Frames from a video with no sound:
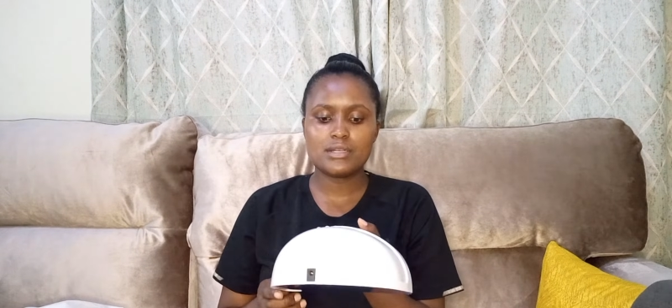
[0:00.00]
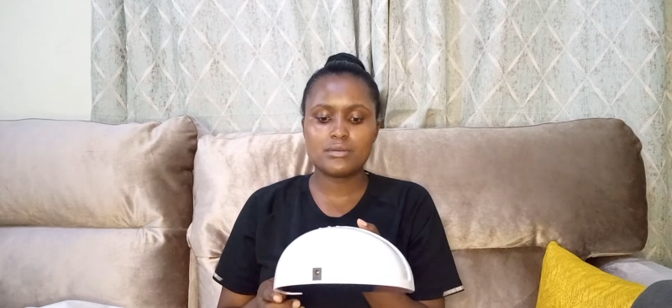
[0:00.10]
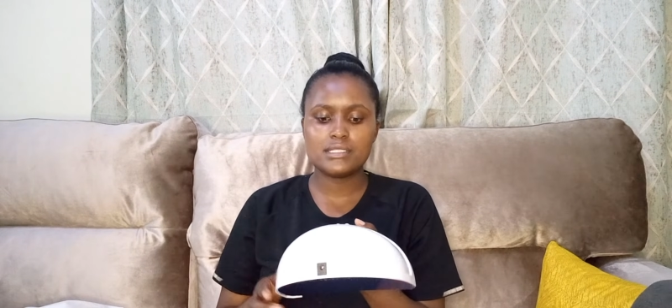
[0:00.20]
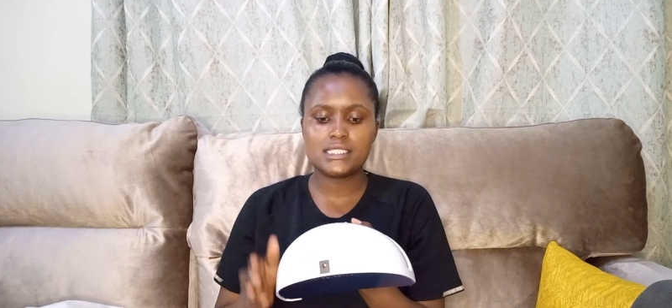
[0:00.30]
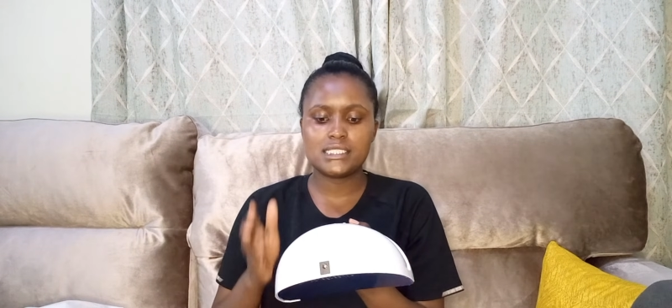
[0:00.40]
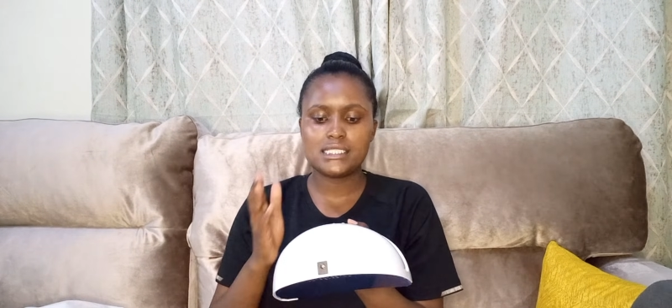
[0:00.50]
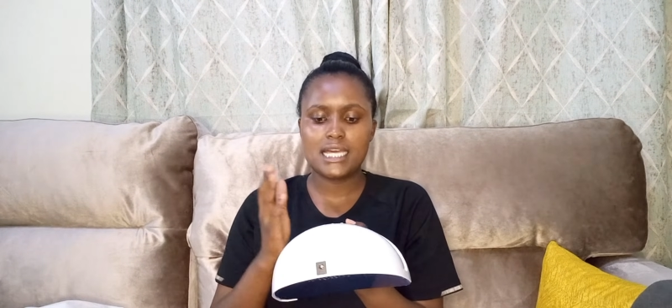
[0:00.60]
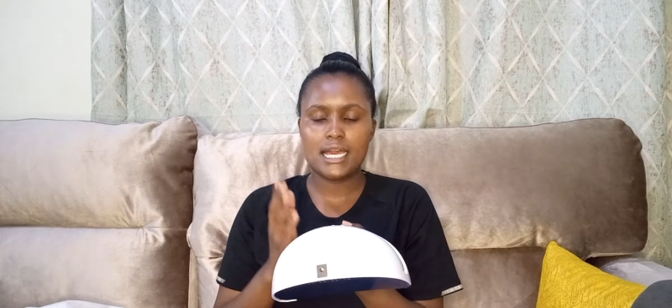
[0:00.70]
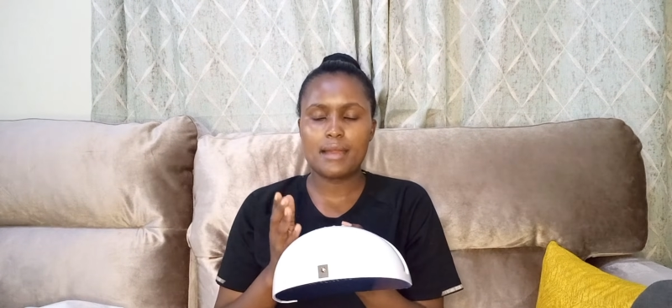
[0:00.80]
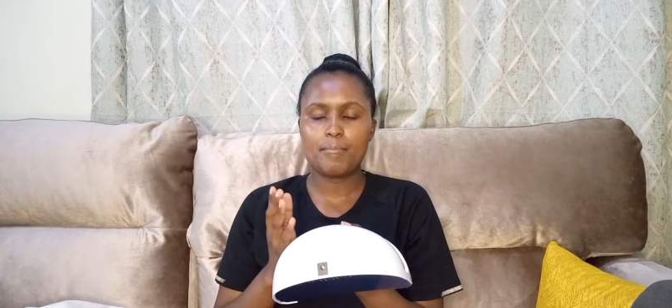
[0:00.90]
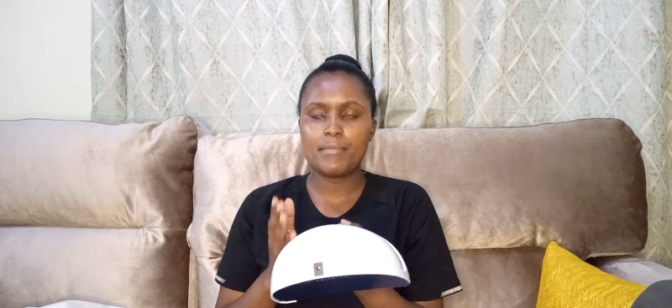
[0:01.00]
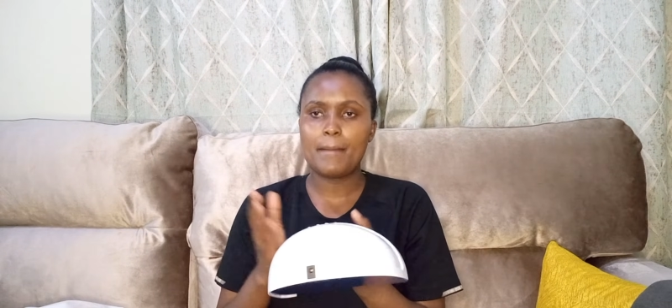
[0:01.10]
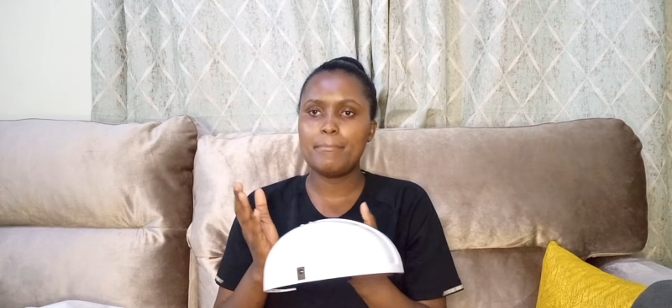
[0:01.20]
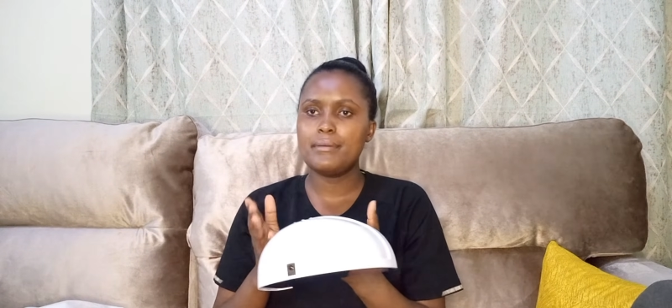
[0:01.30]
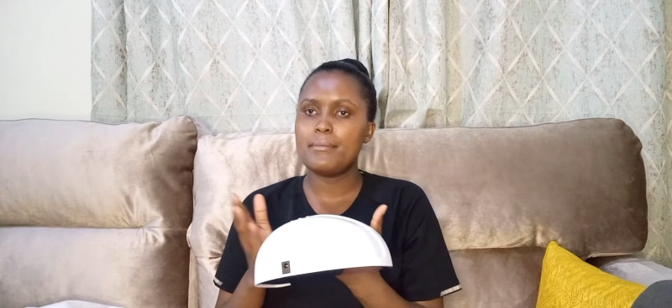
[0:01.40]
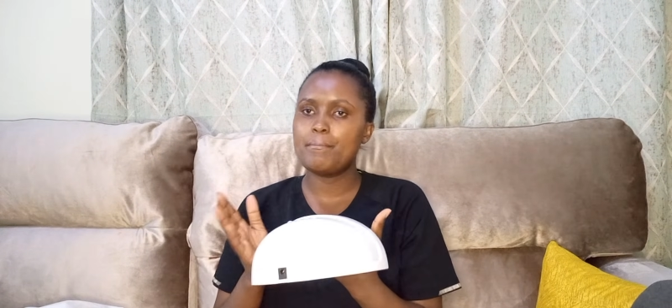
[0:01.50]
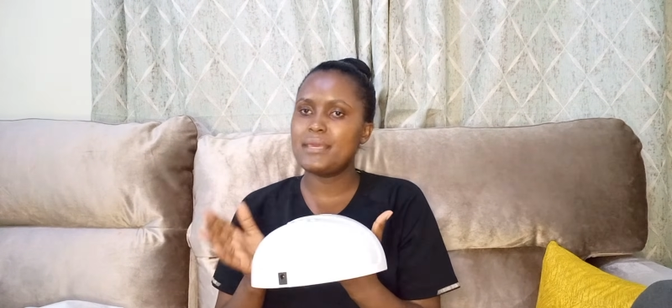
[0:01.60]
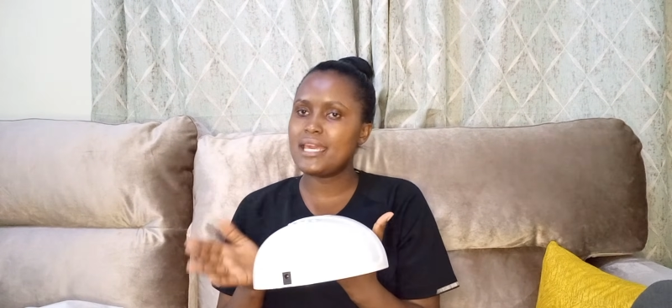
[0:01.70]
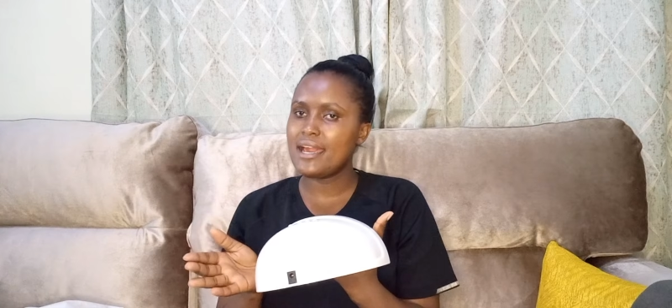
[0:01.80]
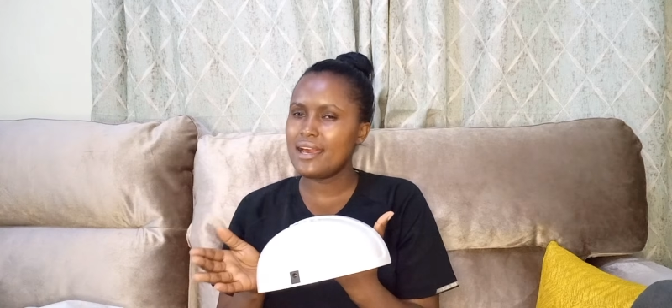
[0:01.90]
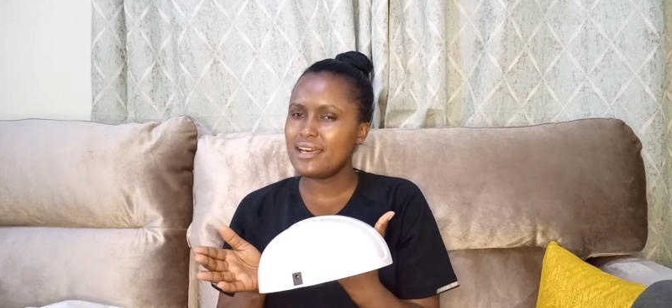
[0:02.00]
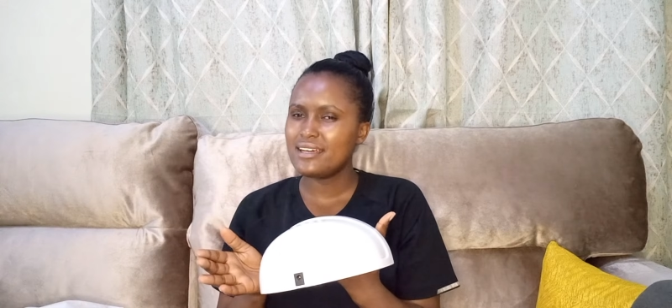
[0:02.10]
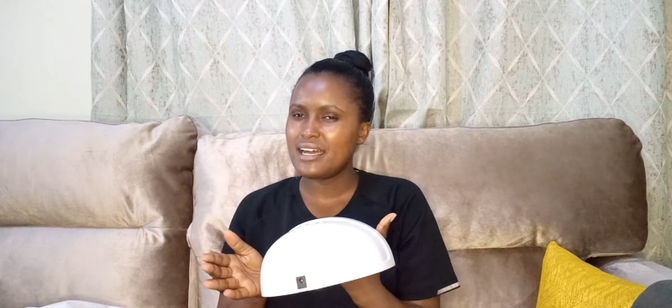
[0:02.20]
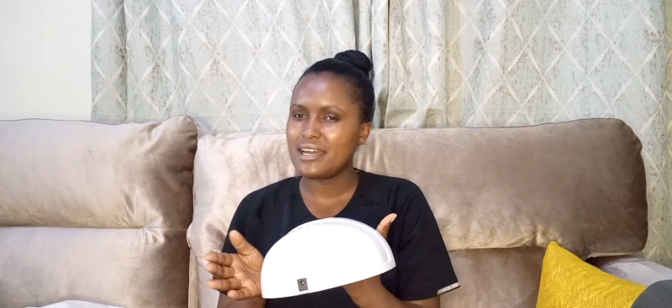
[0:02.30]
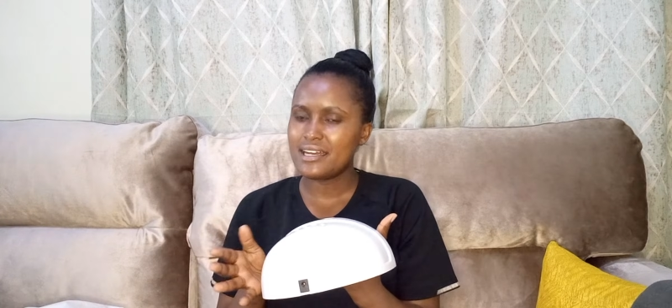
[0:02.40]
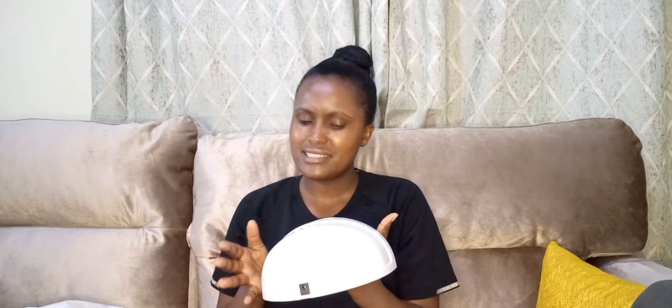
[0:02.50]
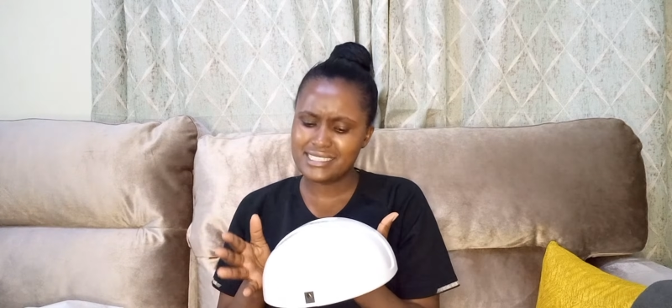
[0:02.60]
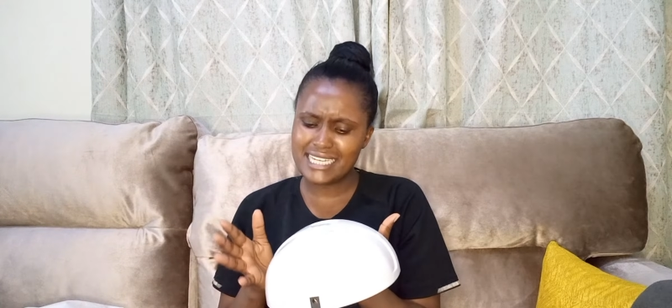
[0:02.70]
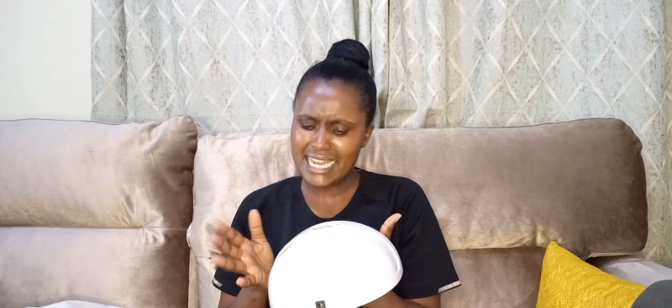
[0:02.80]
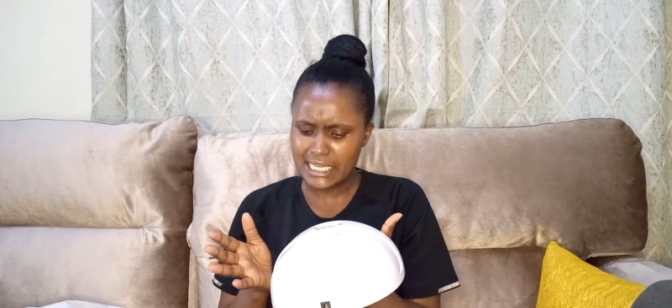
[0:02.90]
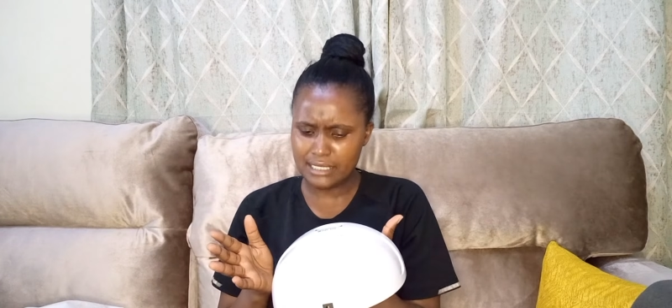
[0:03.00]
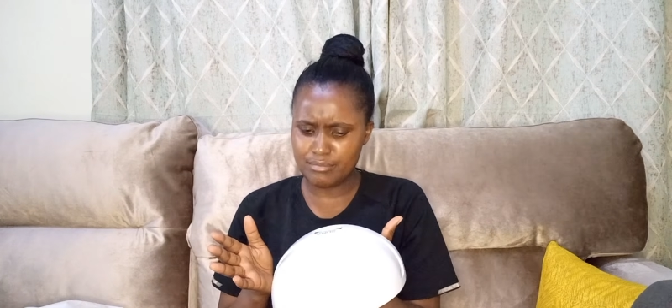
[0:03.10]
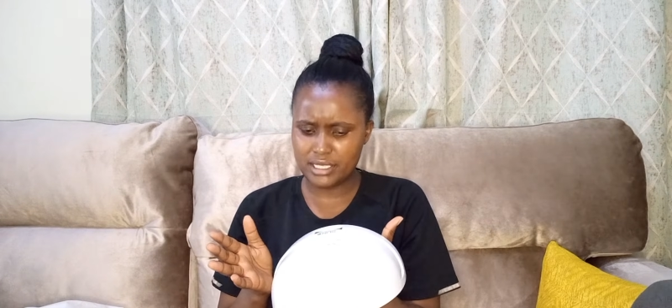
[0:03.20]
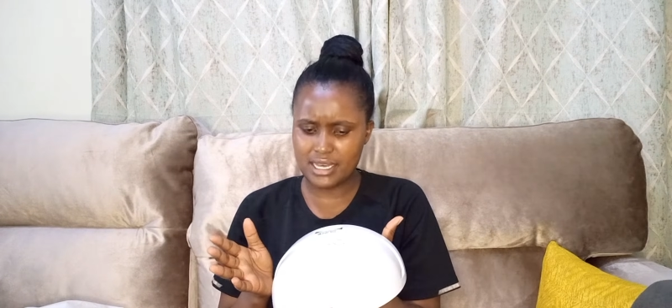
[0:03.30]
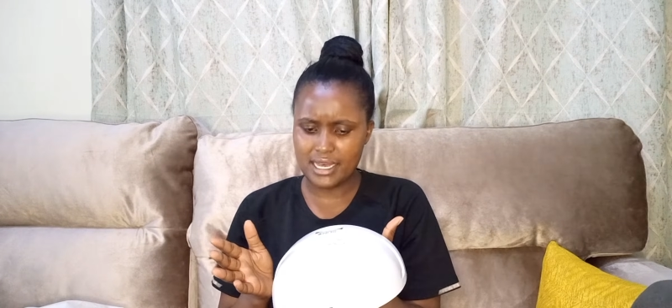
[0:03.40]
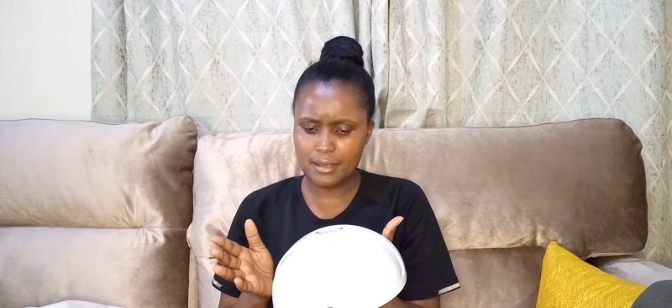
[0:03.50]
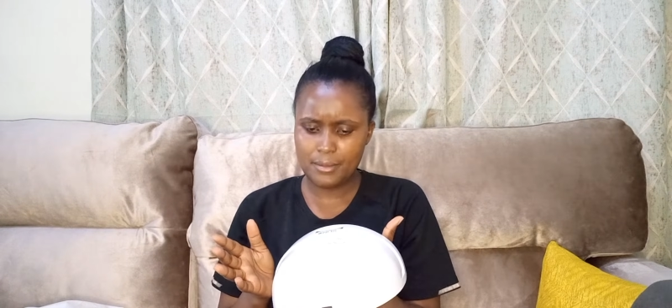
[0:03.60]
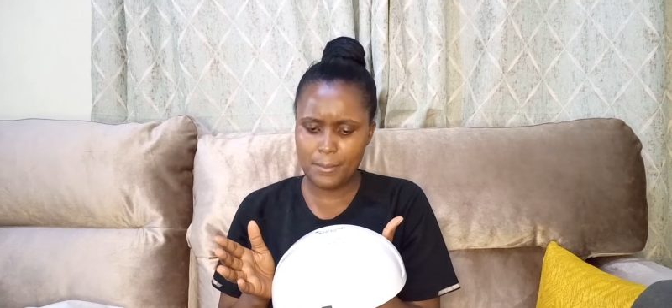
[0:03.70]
was a bit bigger, slightly bigger,